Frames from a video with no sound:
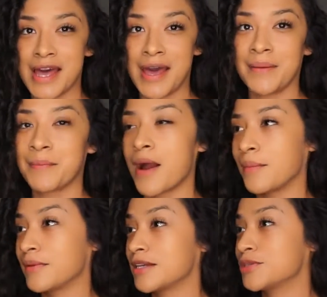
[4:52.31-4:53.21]
I
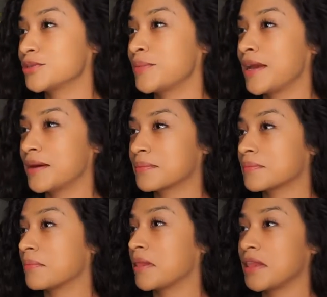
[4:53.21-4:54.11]
probably do makeup
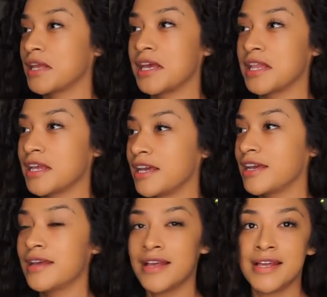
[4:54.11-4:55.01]
completely